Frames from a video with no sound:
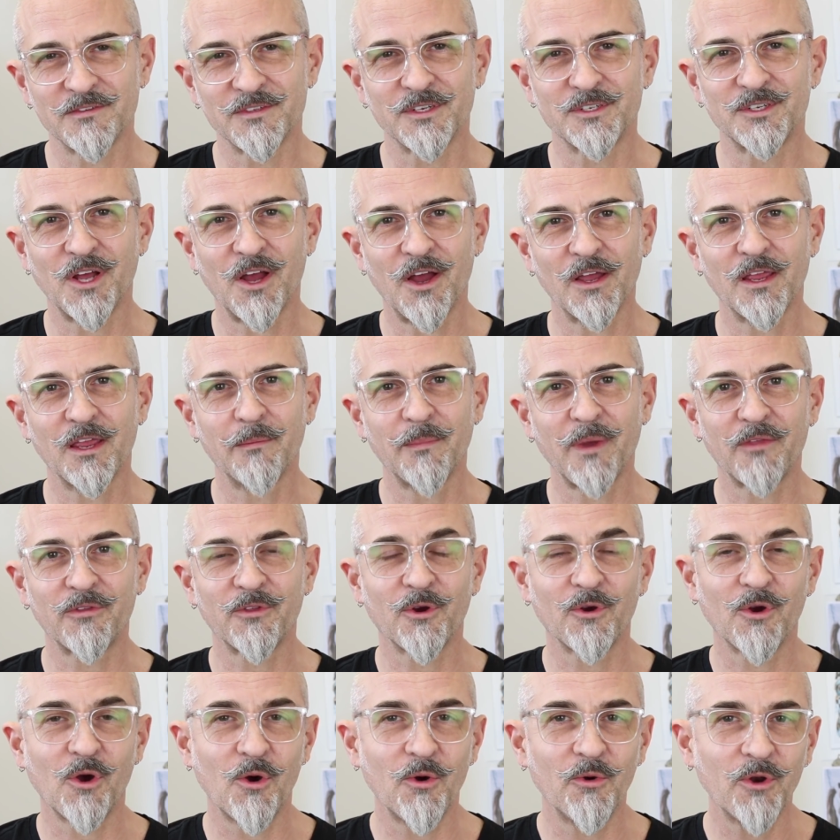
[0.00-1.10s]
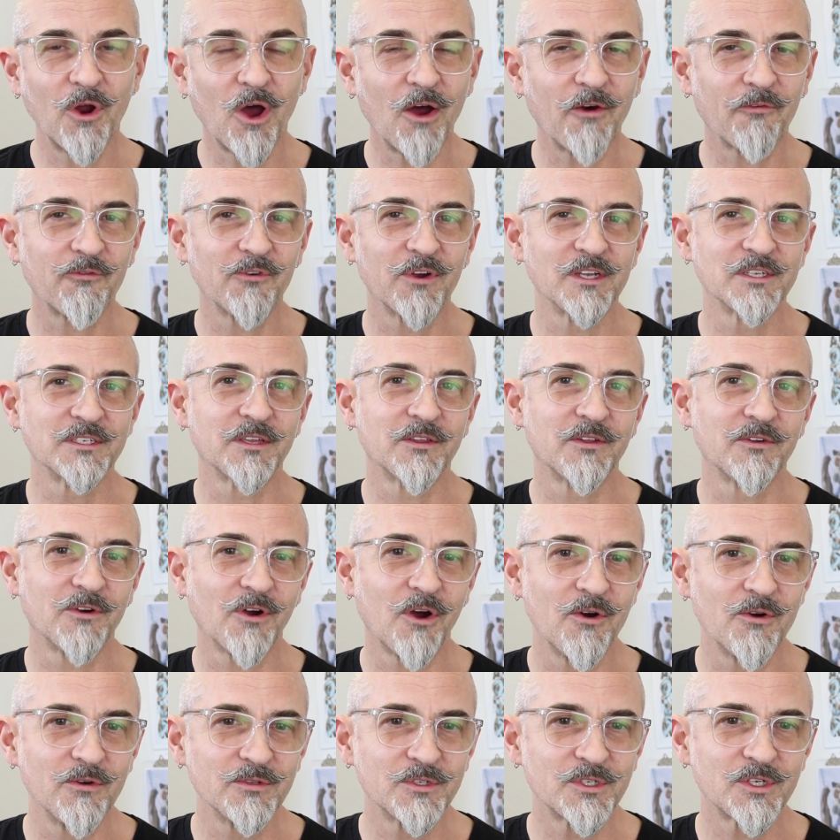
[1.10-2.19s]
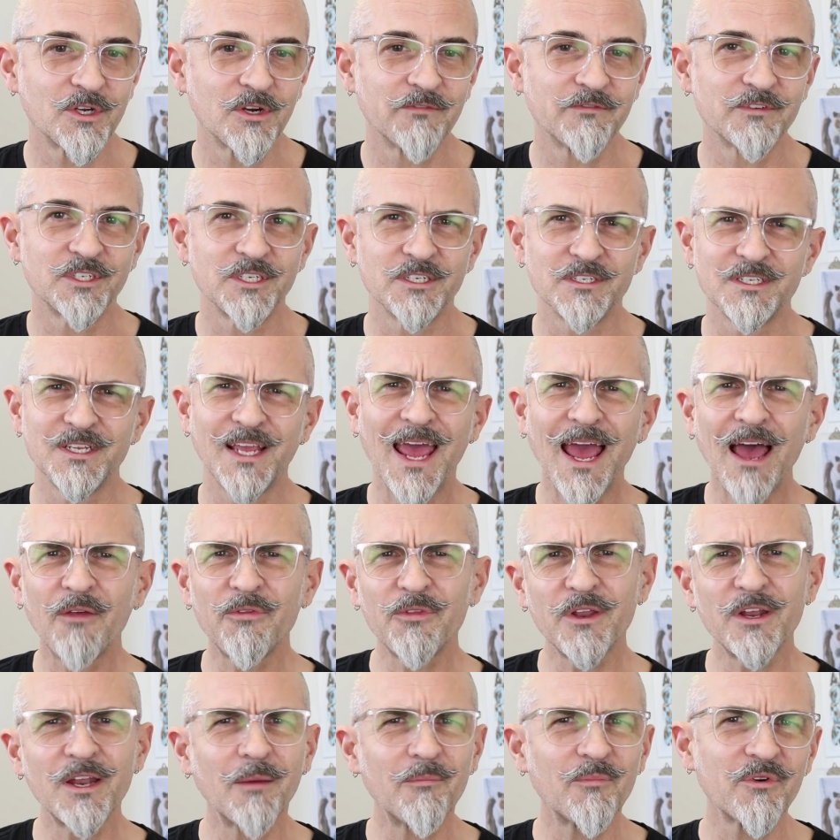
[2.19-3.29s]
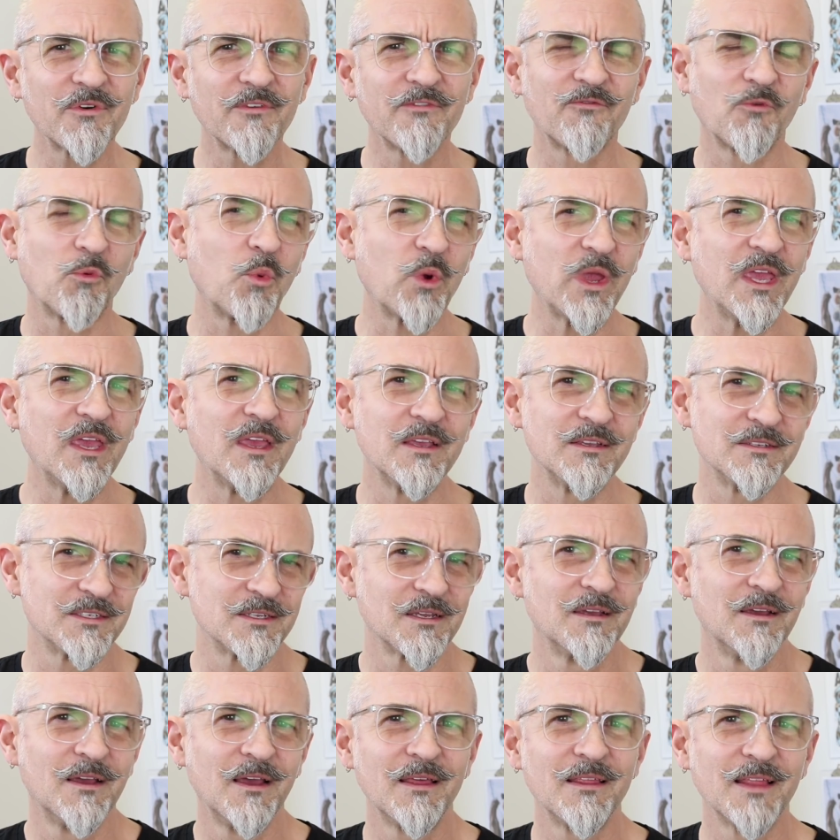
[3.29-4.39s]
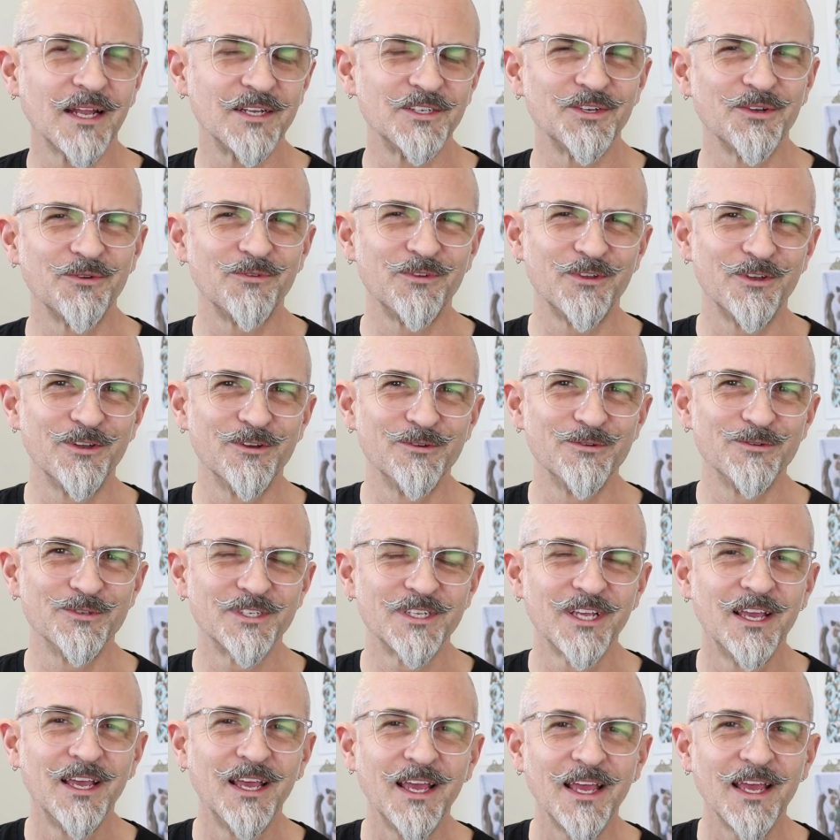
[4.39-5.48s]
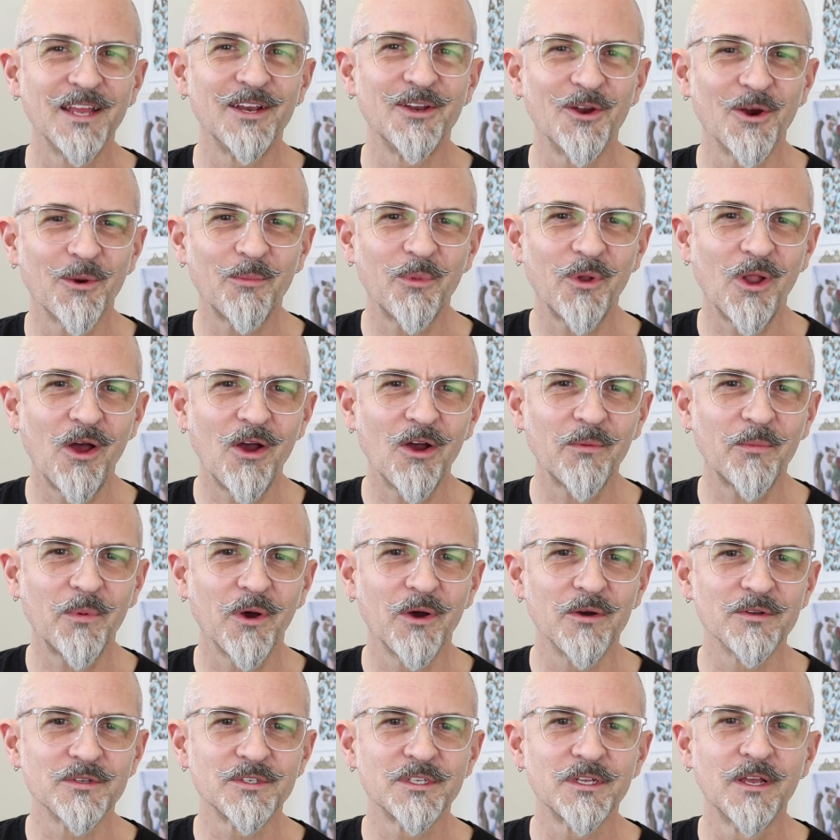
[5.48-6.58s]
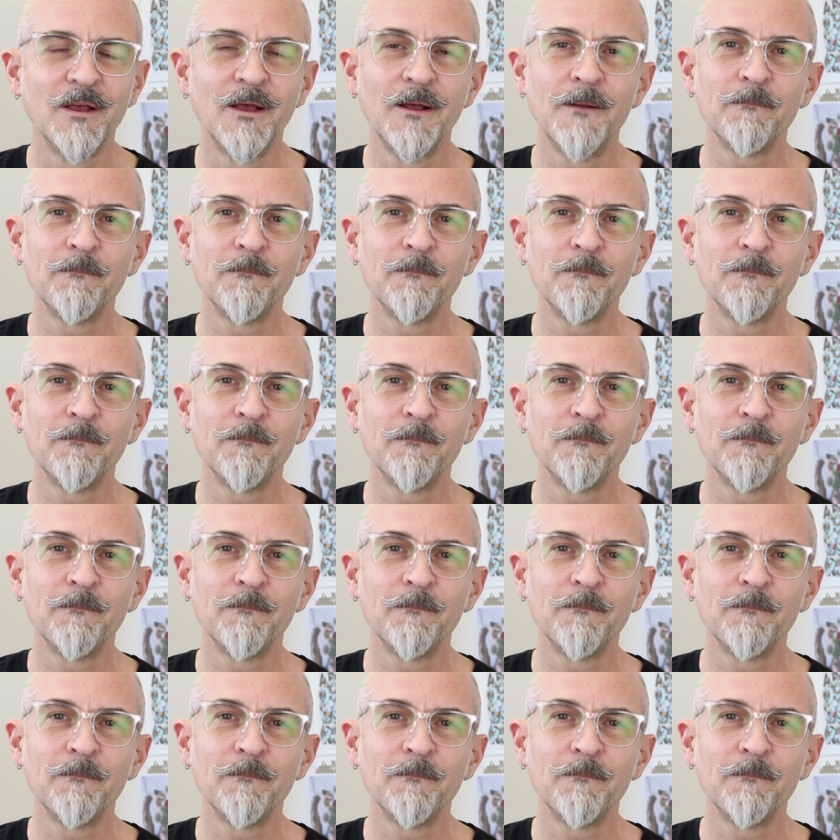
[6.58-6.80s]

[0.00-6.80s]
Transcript: They're talking about their own offerings and their own services. Count the number of we's that you use in your blog posts.